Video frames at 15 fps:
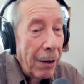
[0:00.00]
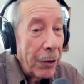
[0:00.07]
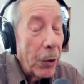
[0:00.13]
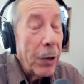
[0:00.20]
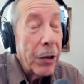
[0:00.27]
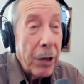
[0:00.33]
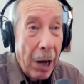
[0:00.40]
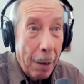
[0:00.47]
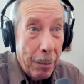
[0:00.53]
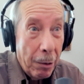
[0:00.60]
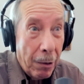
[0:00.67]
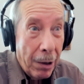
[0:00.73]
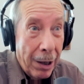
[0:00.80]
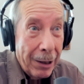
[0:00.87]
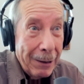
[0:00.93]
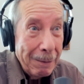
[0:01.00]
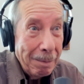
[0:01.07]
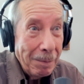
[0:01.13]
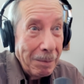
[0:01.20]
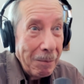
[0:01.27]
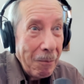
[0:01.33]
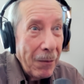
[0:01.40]
known as Happy Rock,
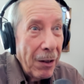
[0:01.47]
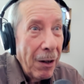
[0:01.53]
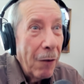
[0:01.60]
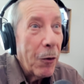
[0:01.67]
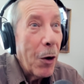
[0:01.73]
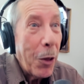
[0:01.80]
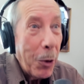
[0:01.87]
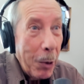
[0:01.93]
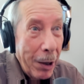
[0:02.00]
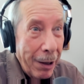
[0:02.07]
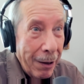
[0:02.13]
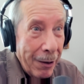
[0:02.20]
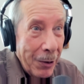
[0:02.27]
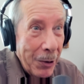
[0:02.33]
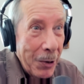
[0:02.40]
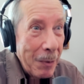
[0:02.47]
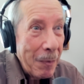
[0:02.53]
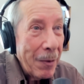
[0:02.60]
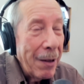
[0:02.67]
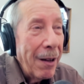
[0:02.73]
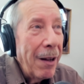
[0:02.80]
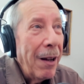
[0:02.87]
for 3 years.
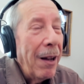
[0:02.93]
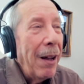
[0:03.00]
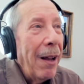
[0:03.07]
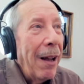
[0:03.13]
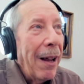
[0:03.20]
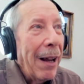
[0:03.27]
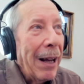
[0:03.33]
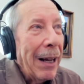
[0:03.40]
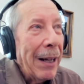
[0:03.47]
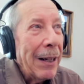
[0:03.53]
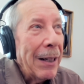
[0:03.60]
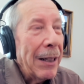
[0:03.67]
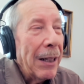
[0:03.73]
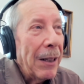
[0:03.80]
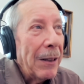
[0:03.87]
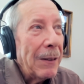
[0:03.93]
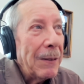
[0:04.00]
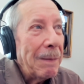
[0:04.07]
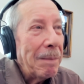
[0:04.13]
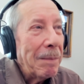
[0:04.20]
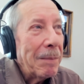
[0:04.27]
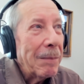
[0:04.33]
And
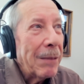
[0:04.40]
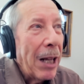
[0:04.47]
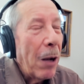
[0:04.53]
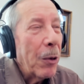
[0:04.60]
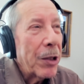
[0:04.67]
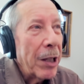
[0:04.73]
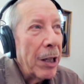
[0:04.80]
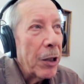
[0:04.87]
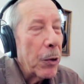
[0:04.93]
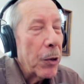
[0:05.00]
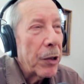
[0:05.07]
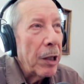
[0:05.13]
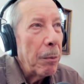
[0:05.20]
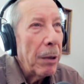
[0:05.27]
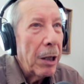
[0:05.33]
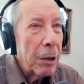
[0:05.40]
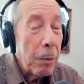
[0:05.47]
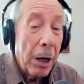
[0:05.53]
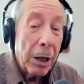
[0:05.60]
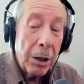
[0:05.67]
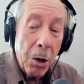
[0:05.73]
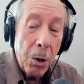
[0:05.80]
that was interesting because
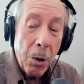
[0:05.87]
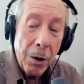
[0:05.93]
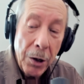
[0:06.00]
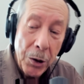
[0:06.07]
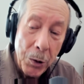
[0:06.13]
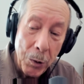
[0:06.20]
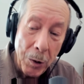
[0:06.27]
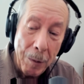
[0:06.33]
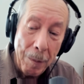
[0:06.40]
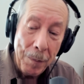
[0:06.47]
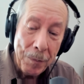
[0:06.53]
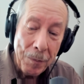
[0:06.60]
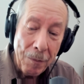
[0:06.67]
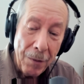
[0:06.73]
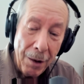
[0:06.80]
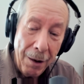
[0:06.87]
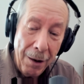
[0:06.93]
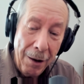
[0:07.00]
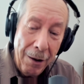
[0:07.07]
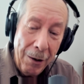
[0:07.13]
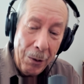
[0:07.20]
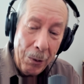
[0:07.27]
my chorus room
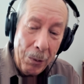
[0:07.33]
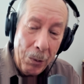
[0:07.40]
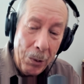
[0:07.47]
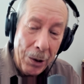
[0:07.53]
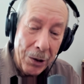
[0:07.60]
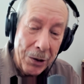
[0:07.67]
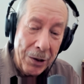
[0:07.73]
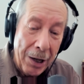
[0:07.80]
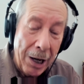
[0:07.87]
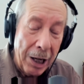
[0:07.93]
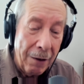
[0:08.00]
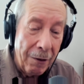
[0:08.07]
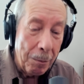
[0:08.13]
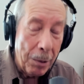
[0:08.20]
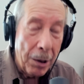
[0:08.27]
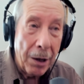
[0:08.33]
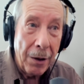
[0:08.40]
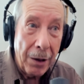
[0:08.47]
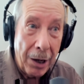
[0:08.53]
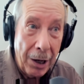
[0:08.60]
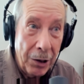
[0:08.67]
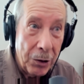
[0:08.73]
was not even part of
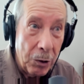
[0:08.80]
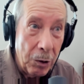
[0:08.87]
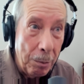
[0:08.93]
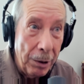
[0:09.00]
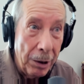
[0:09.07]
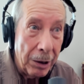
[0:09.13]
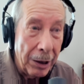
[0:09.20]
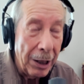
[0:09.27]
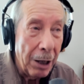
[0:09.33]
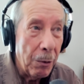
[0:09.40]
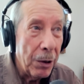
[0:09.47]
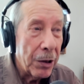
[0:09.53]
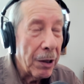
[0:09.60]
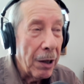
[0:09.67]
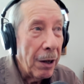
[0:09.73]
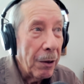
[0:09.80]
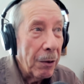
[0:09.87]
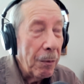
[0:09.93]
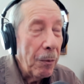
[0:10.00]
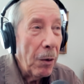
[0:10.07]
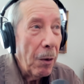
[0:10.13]
the high school building. It was a